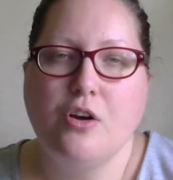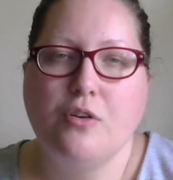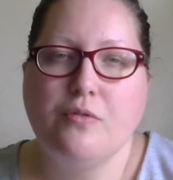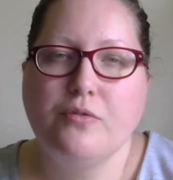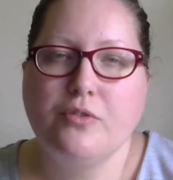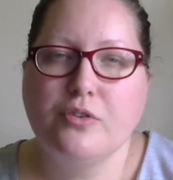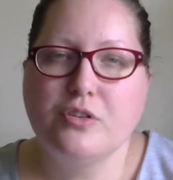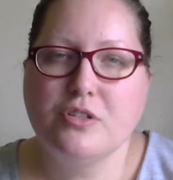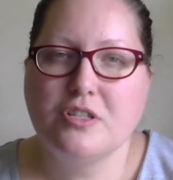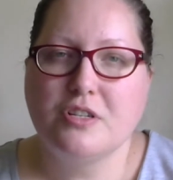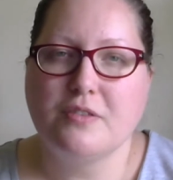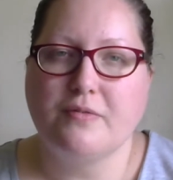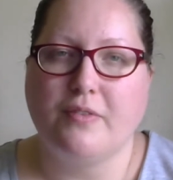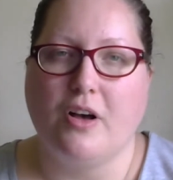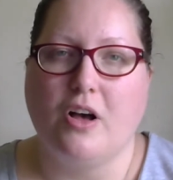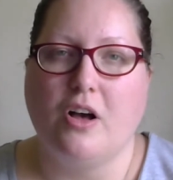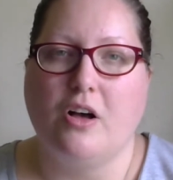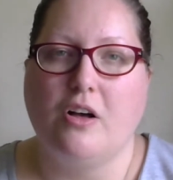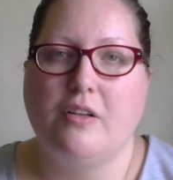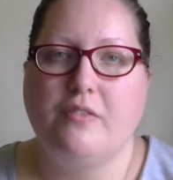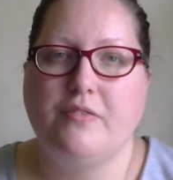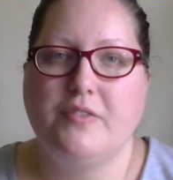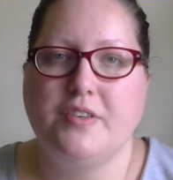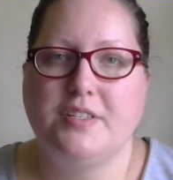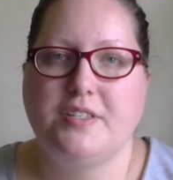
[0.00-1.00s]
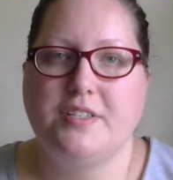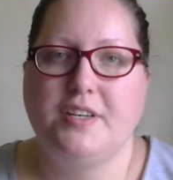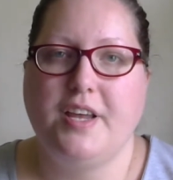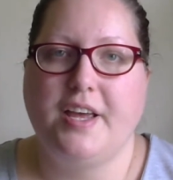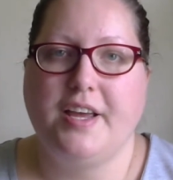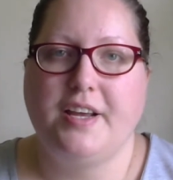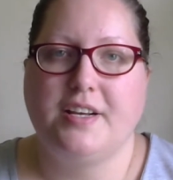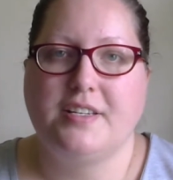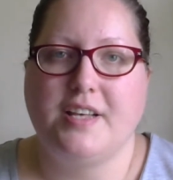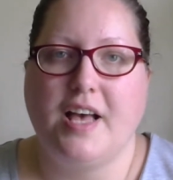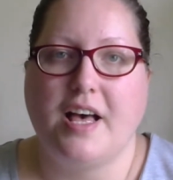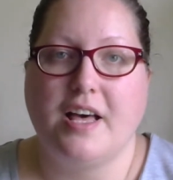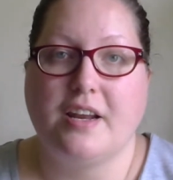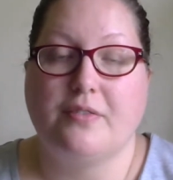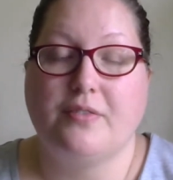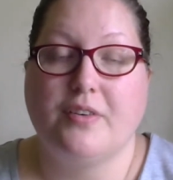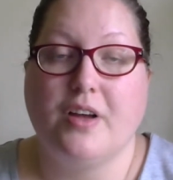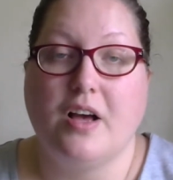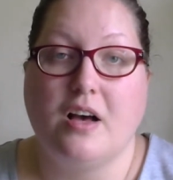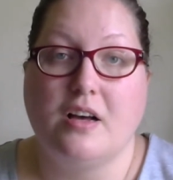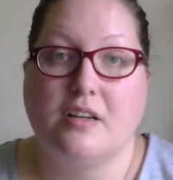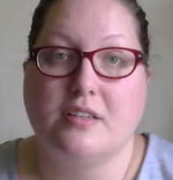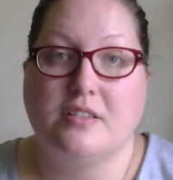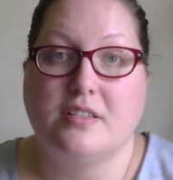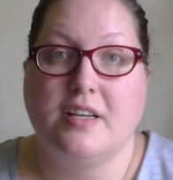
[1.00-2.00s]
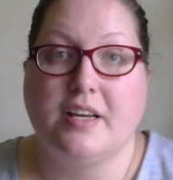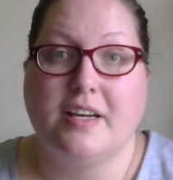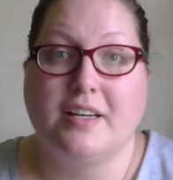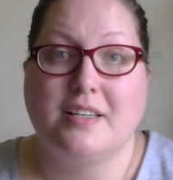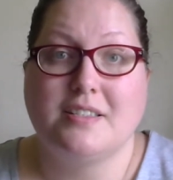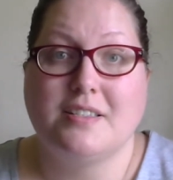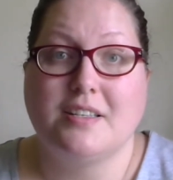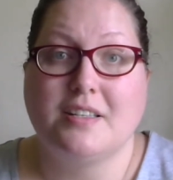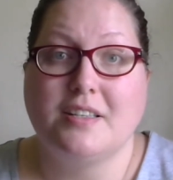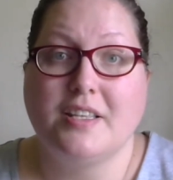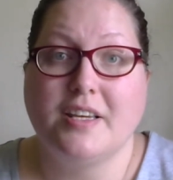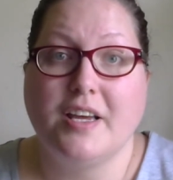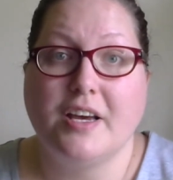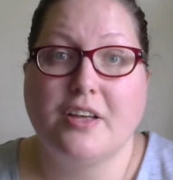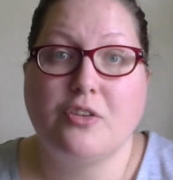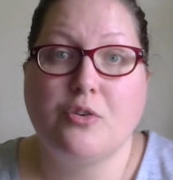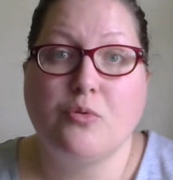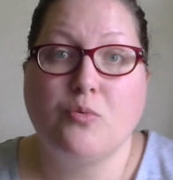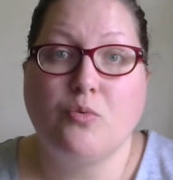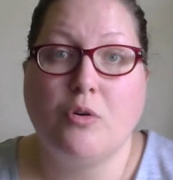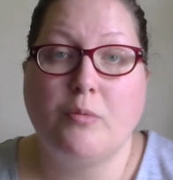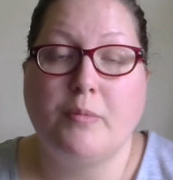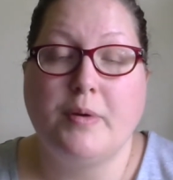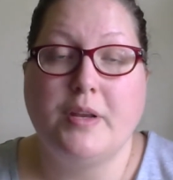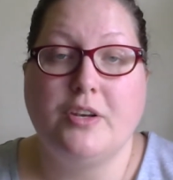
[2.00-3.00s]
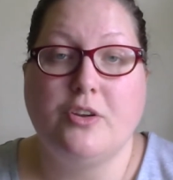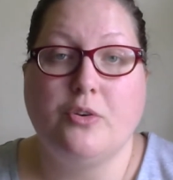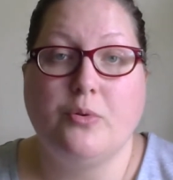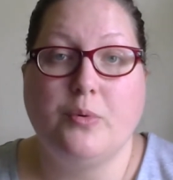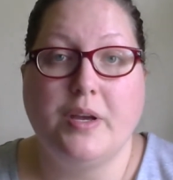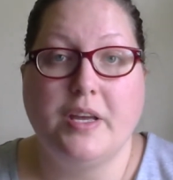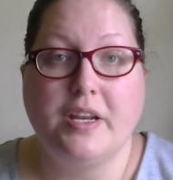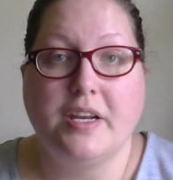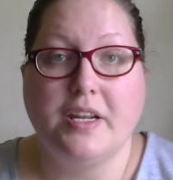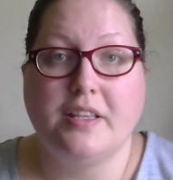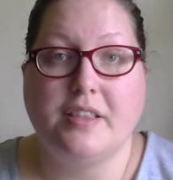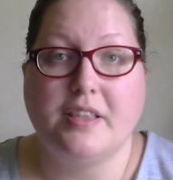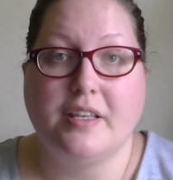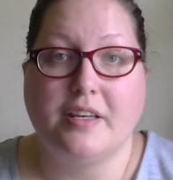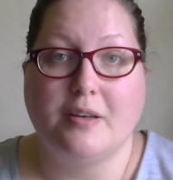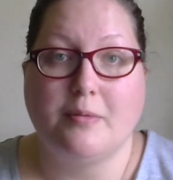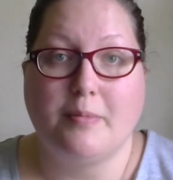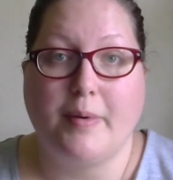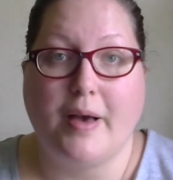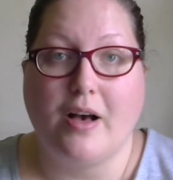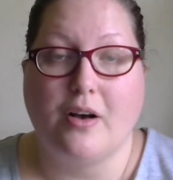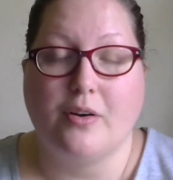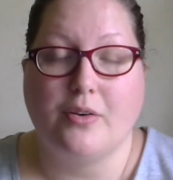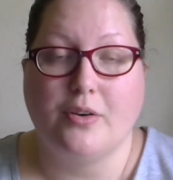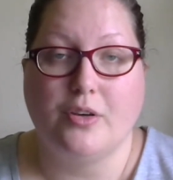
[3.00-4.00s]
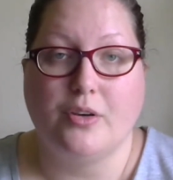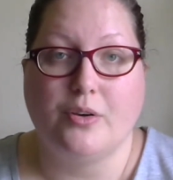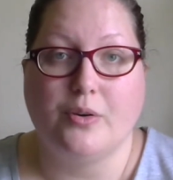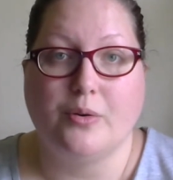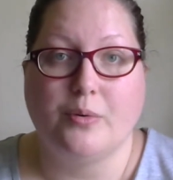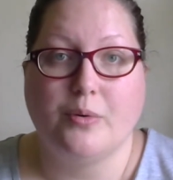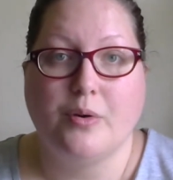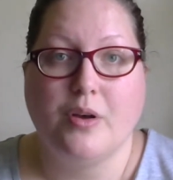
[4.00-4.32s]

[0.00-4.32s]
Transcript: First of all, this takes out of context that the other woman knew anything about you.